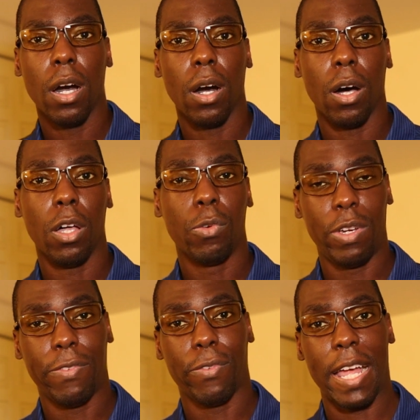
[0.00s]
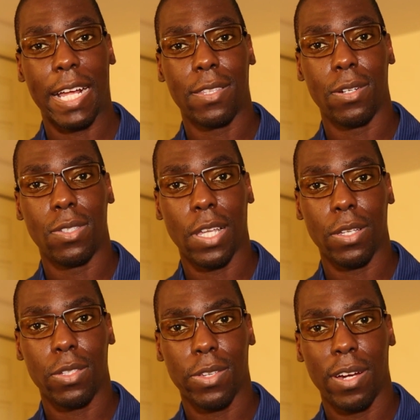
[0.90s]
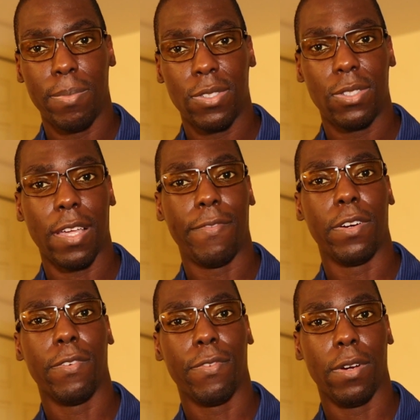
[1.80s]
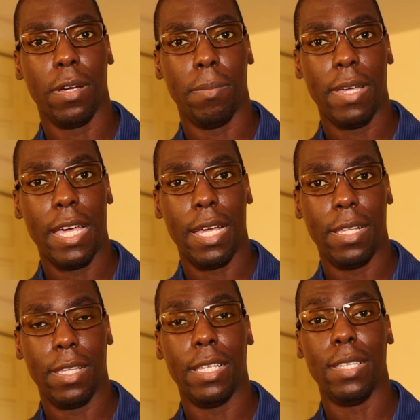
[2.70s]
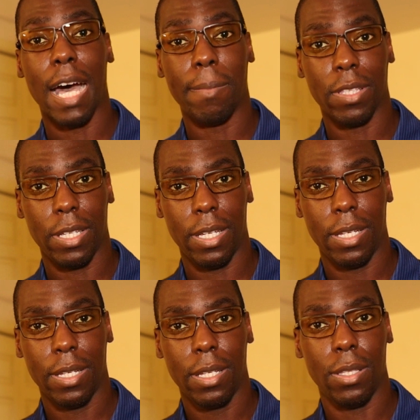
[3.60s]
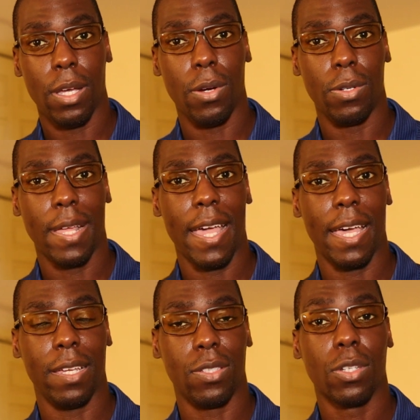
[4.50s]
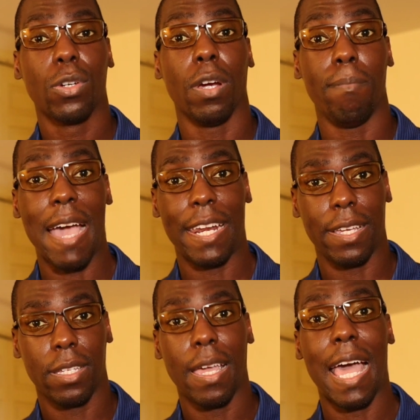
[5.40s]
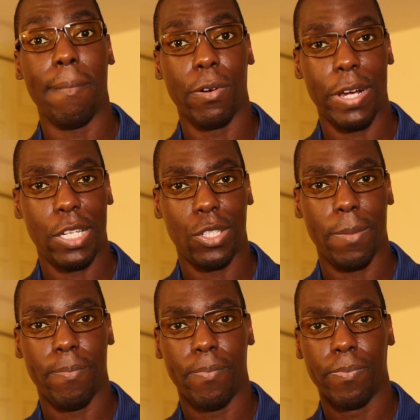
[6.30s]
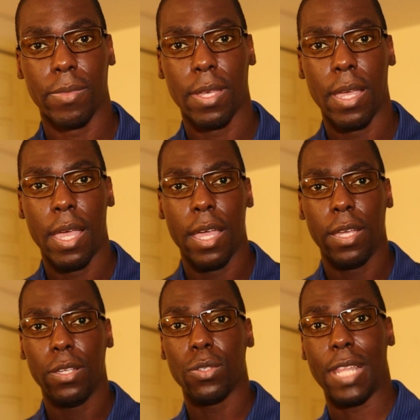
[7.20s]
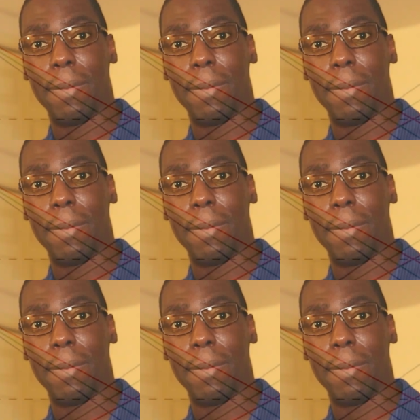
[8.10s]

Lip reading: all refractor telescopes suffer from an anomaly known as chromatic aberration. So